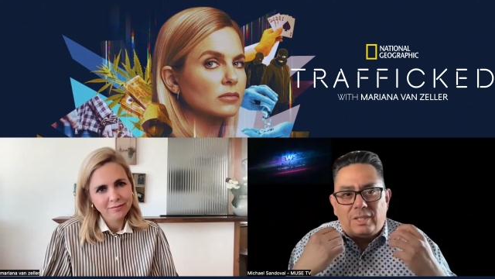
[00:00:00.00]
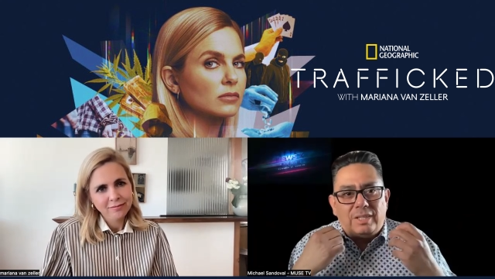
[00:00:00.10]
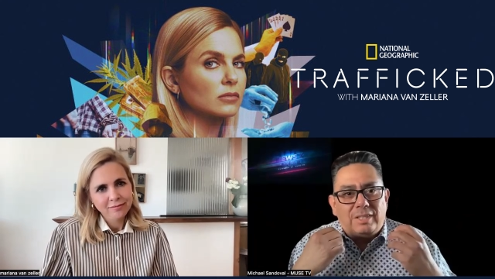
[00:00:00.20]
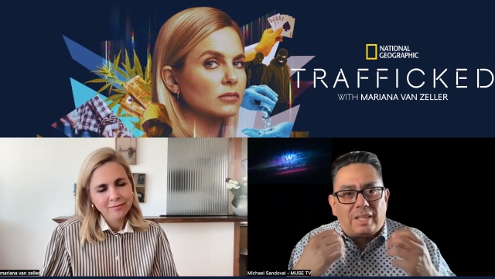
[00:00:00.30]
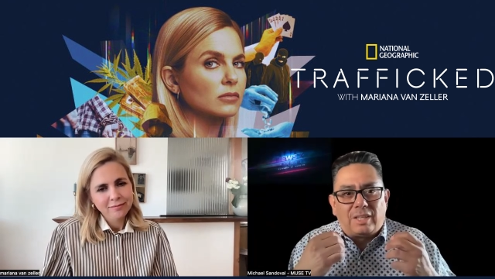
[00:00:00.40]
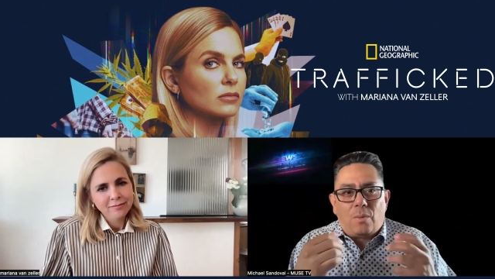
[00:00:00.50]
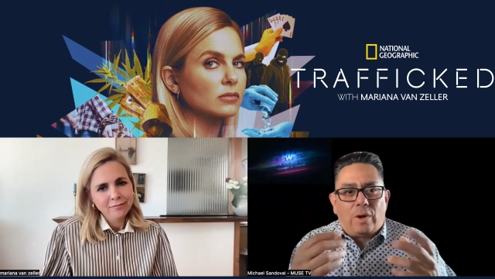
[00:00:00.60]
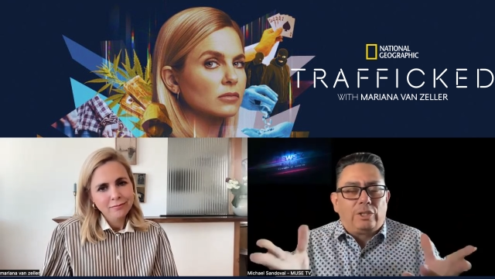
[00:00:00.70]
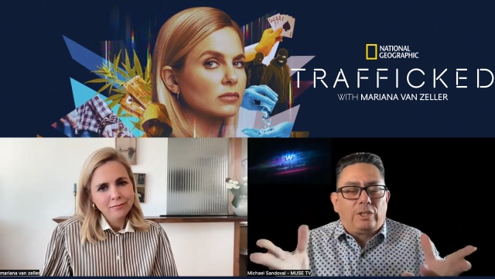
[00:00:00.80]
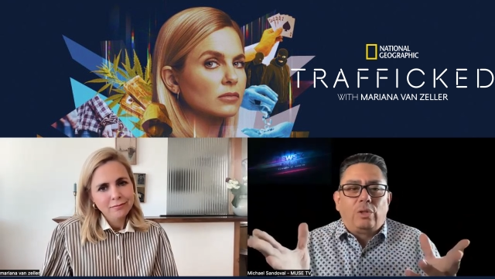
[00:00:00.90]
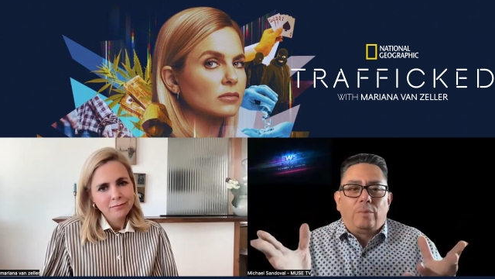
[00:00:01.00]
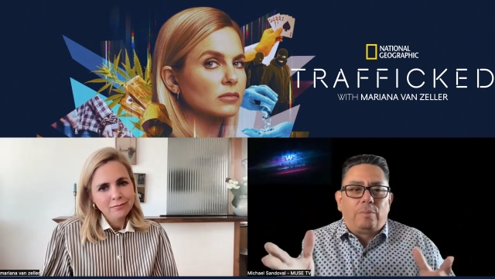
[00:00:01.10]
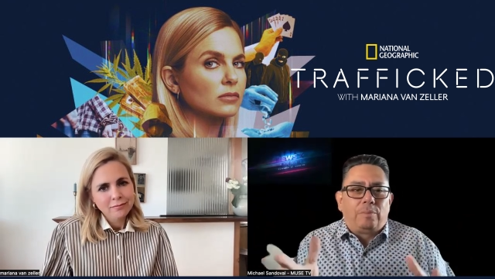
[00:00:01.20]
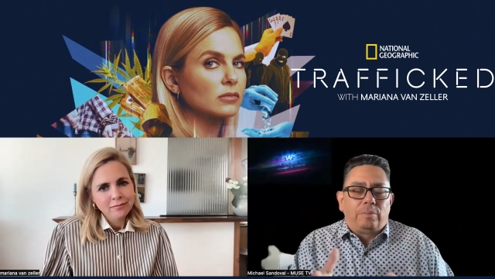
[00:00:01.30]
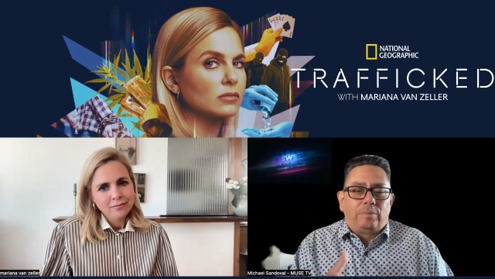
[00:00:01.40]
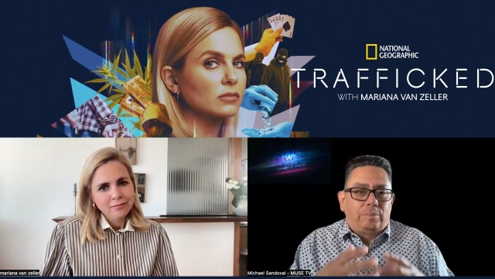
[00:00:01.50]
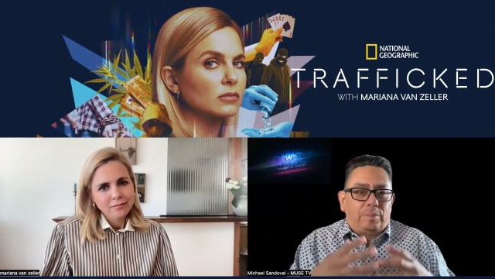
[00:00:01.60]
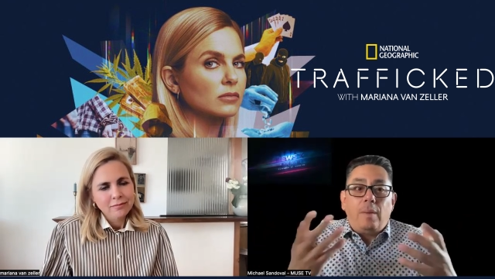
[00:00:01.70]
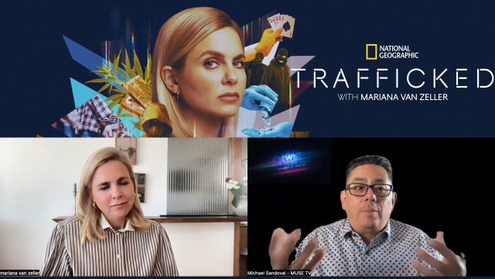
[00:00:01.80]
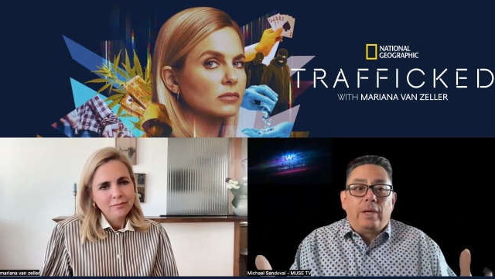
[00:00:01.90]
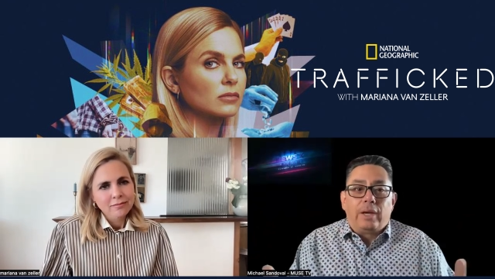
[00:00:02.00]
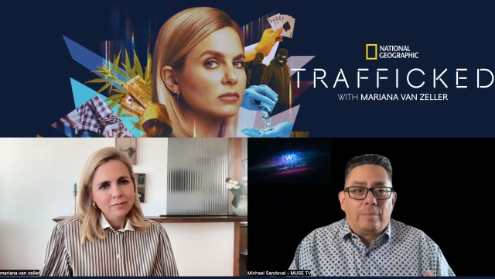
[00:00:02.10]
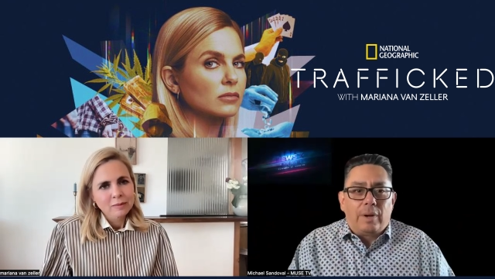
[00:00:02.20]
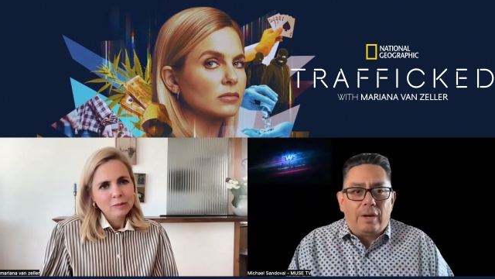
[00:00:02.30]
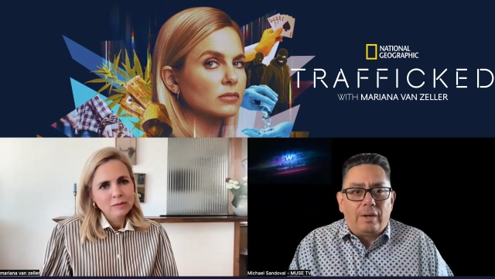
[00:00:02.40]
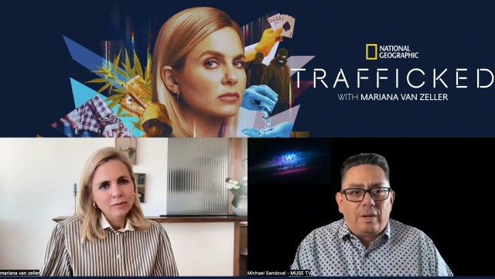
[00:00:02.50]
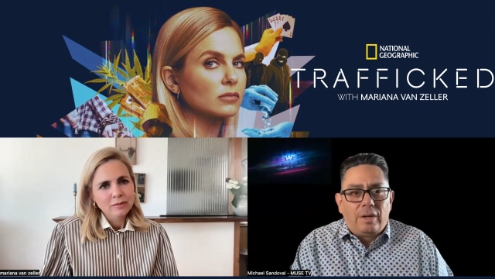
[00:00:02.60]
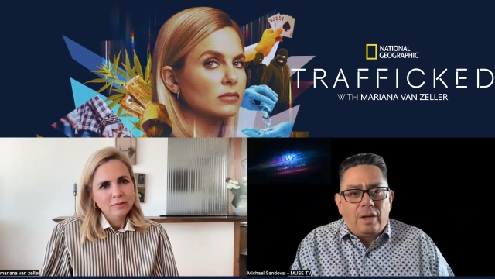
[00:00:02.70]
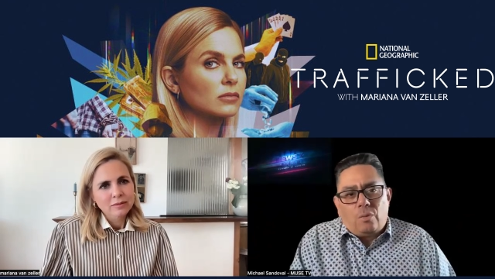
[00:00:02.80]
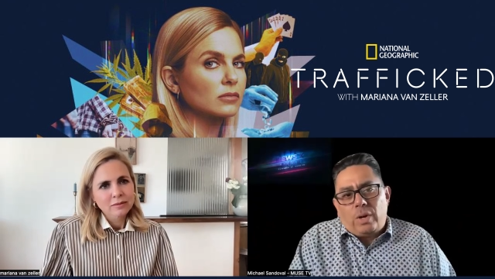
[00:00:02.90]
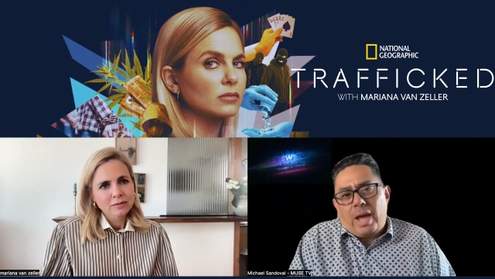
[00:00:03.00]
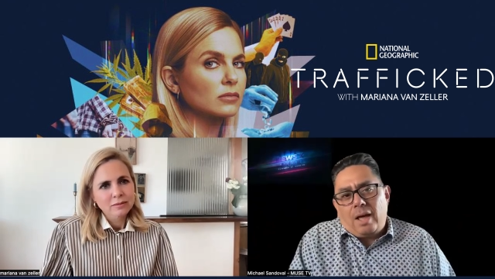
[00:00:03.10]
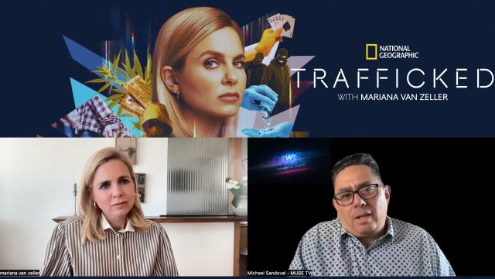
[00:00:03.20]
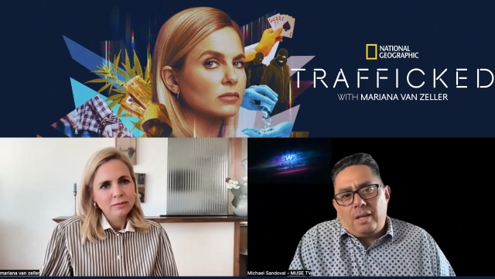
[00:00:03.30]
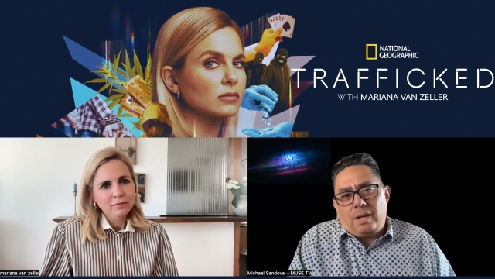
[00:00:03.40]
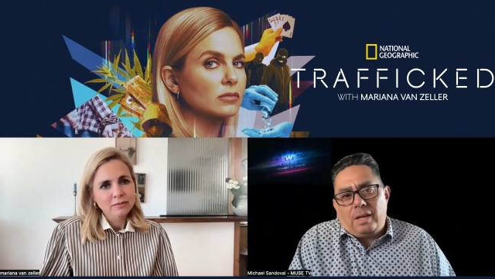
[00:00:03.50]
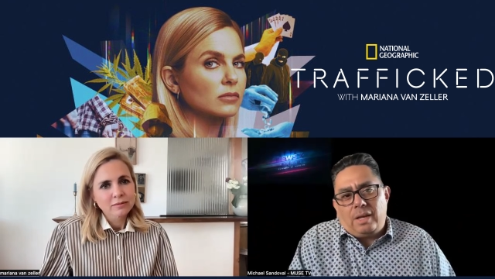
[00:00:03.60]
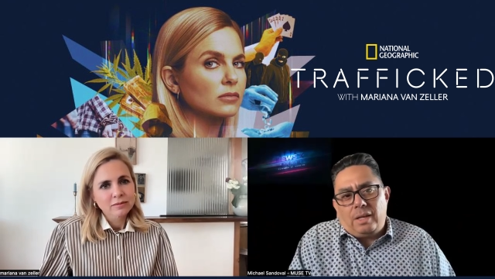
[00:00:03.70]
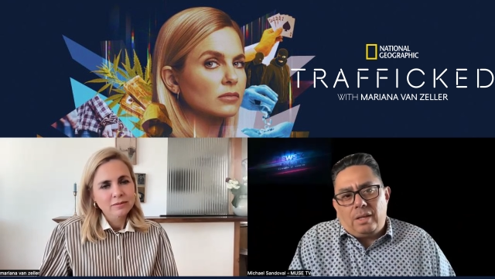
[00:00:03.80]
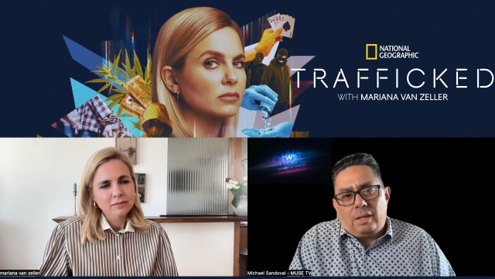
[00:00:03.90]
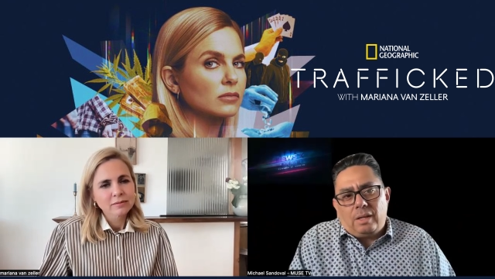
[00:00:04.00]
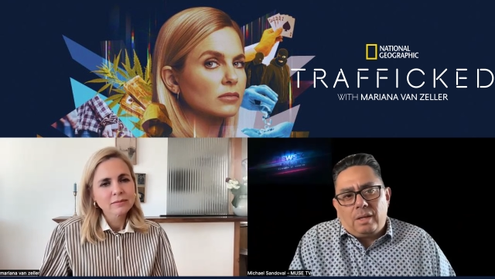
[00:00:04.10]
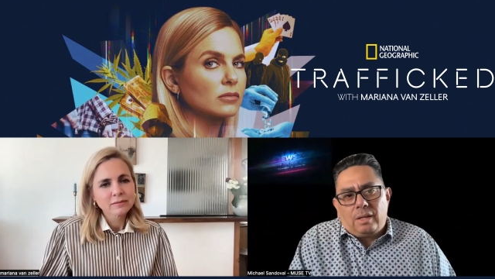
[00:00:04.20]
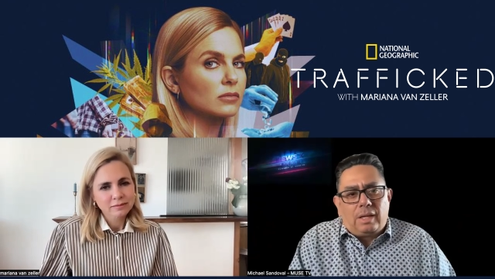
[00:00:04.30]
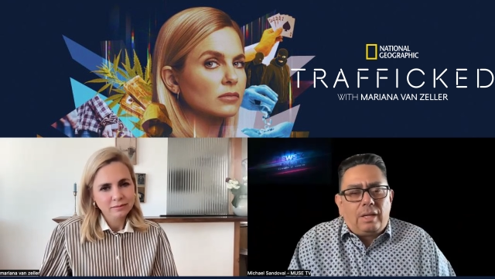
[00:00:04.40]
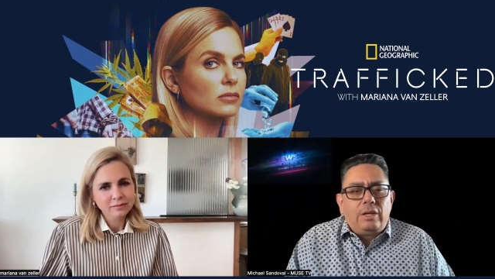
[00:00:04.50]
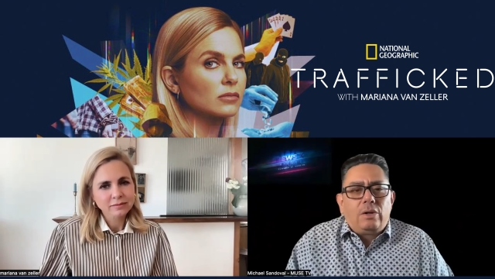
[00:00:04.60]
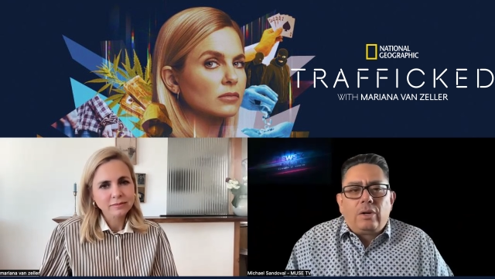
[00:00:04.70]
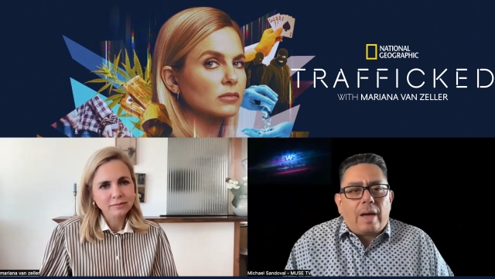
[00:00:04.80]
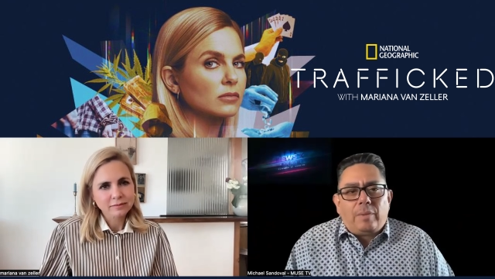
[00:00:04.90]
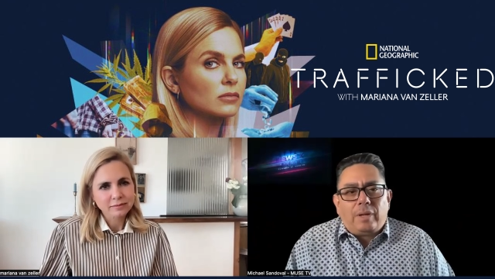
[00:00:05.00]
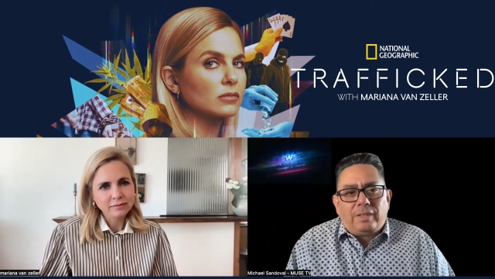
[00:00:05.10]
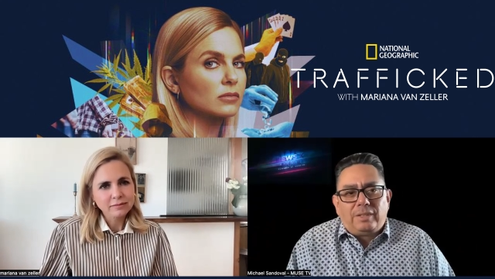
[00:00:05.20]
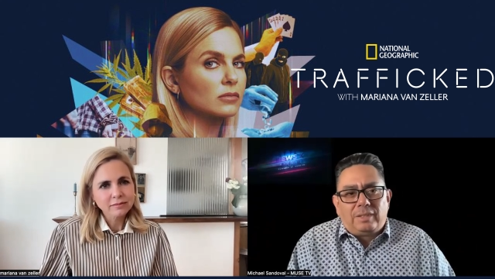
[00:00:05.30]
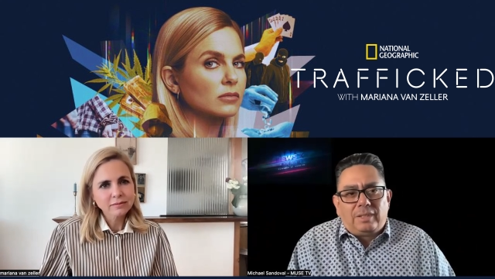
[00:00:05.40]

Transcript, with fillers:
Speaker 1: things that they want to show the public, but in reality, the illegal gambling